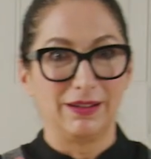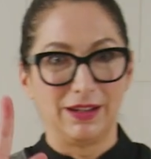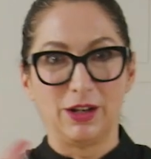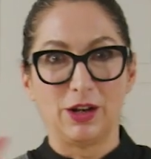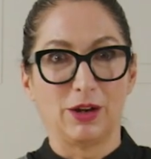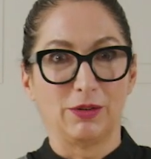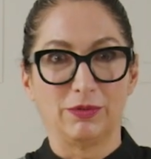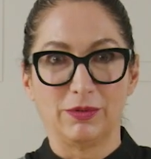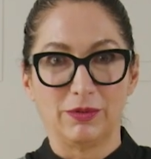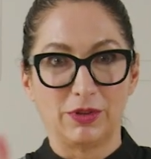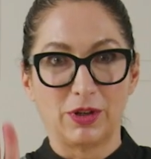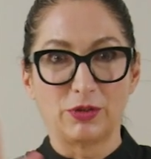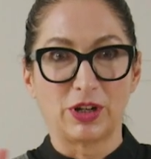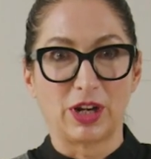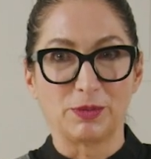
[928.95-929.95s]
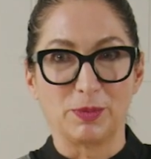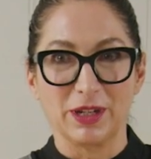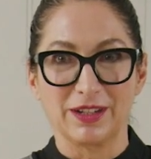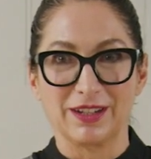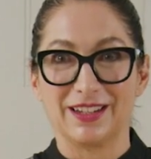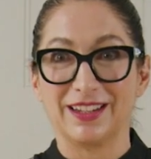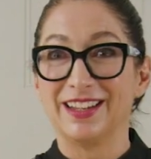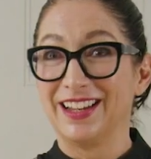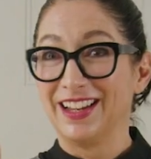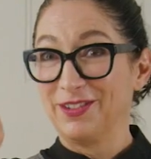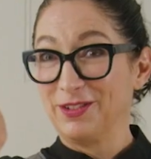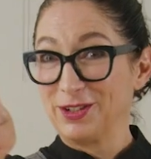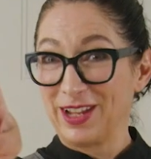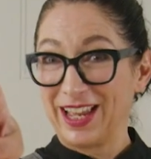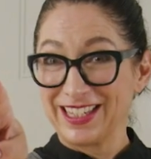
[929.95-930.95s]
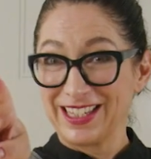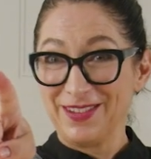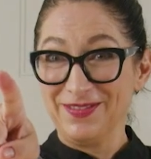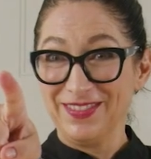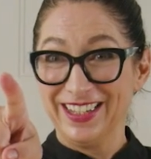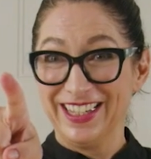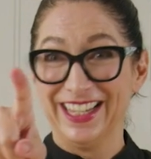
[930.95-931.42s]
you know, no judgment. Would you like some?